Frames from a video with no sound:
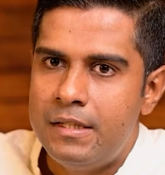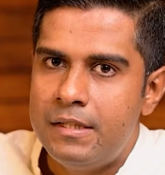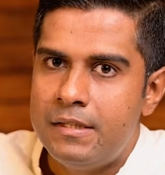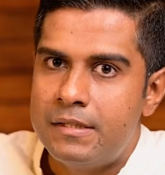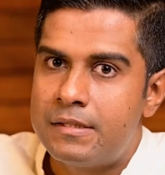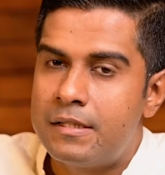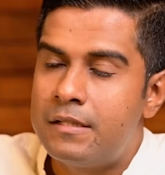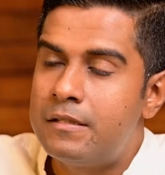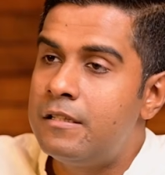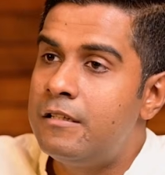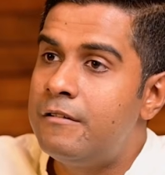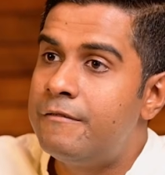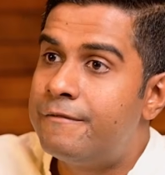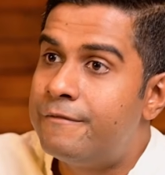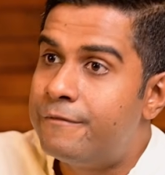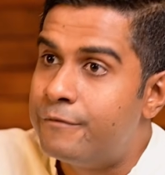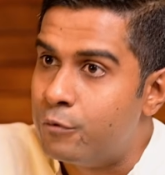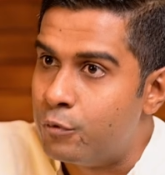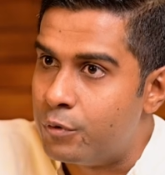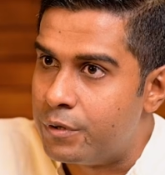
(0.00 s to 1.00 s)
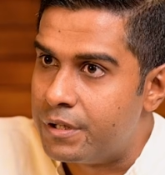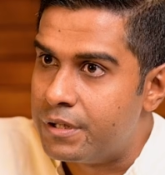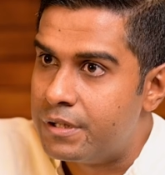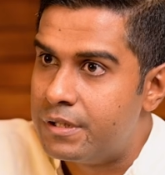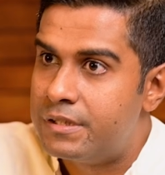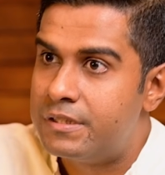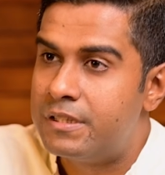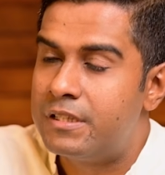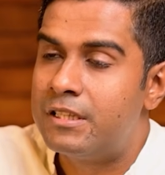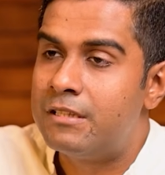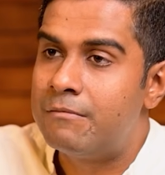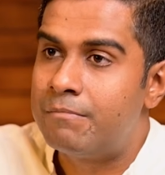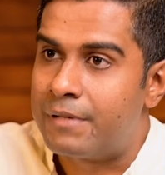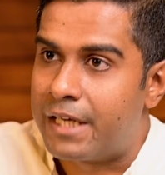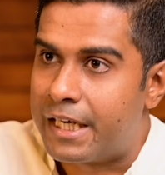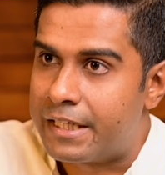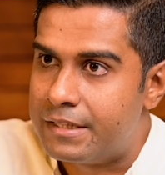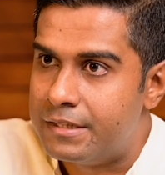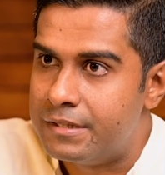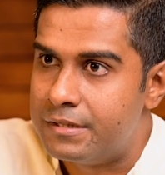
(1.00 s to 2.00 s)
certain food, certain
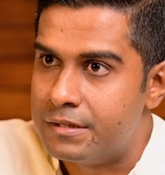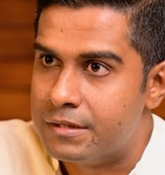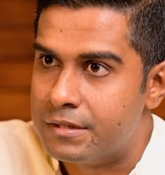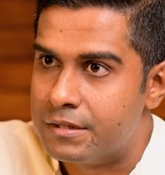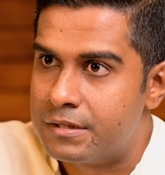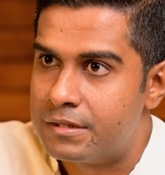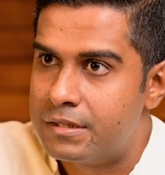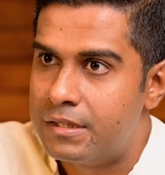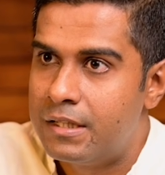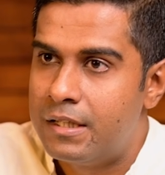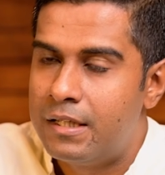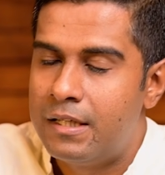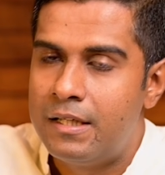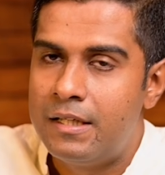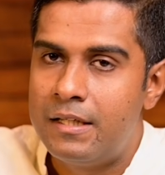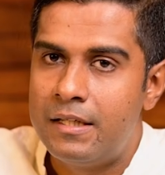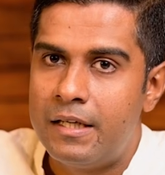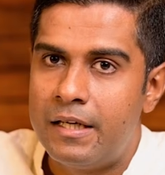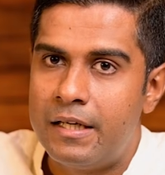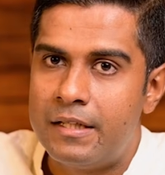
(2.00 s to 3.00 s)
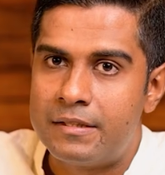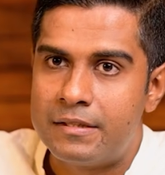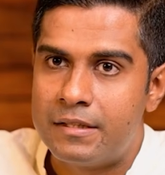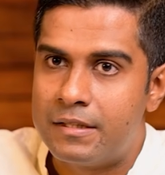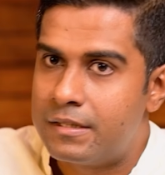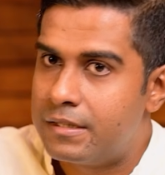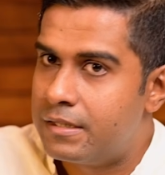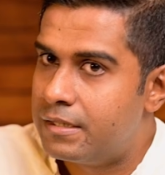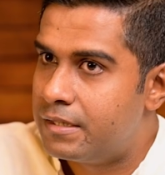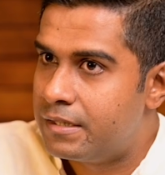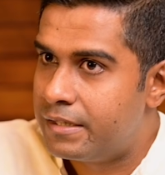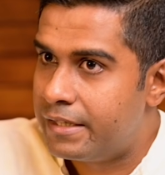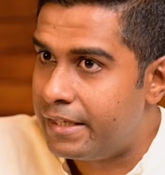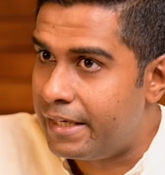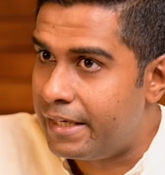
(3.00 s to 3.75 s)
practices and certain